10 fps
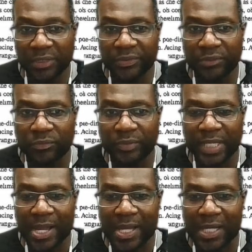And then
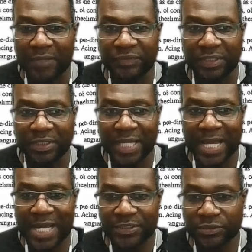we have the
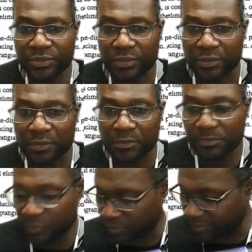last term.